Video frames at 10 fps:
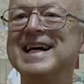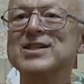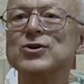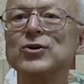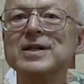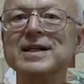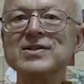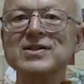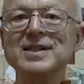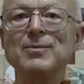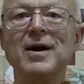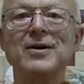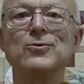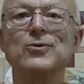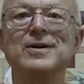That's goodness in the
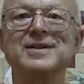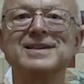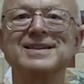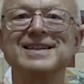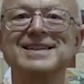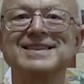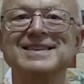modern world. Okay?